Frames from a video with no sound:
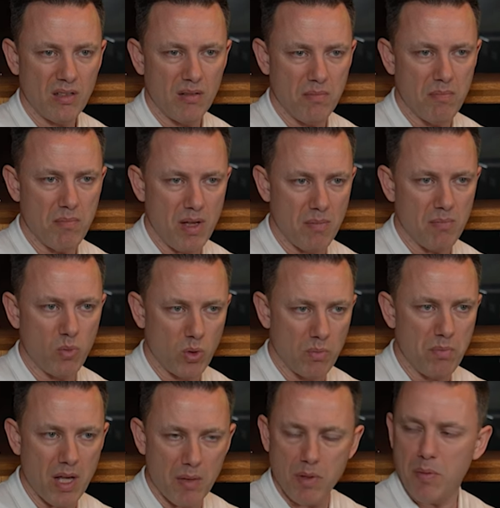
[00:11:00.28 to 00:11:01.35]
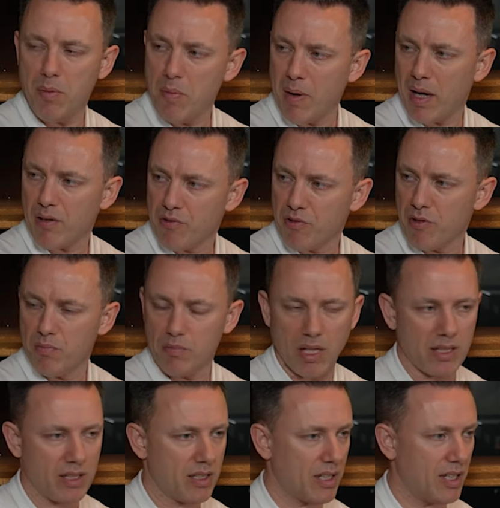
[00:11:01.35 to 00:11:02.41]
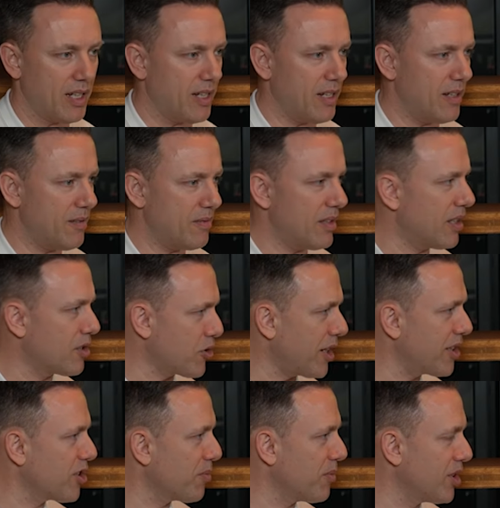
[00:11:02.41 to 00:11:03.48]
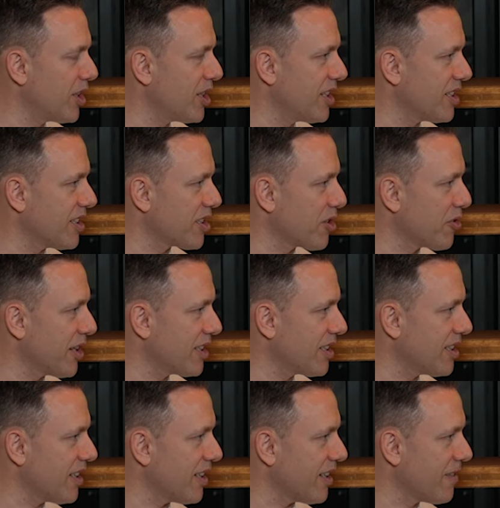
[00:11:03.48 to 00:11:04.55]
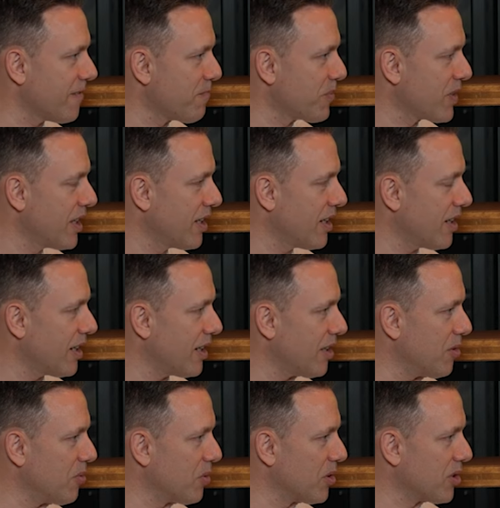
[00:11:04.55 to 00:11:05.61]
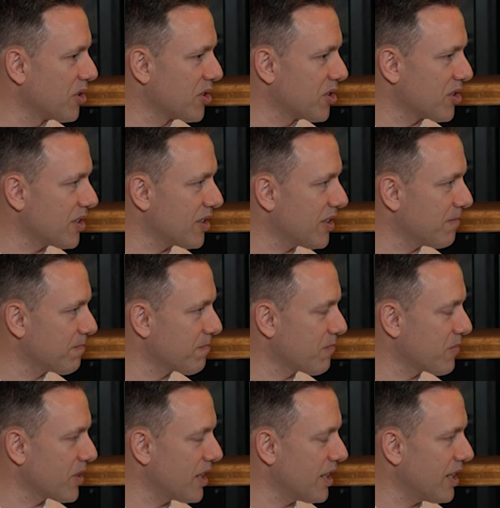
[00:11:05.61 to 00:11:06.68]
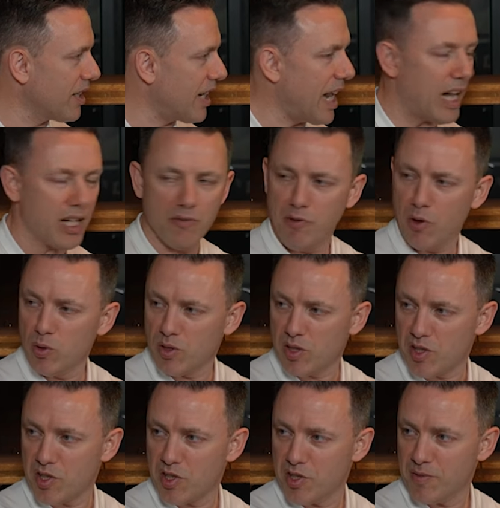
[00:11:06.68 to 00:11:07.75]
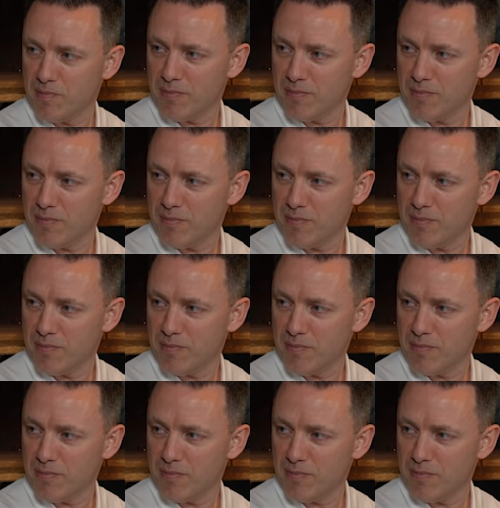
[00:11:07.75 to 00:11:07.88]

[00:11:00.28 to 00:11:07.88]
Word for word: would maybe be better for him. Like, they tried something early in his career, didn't they? It was High Voltage.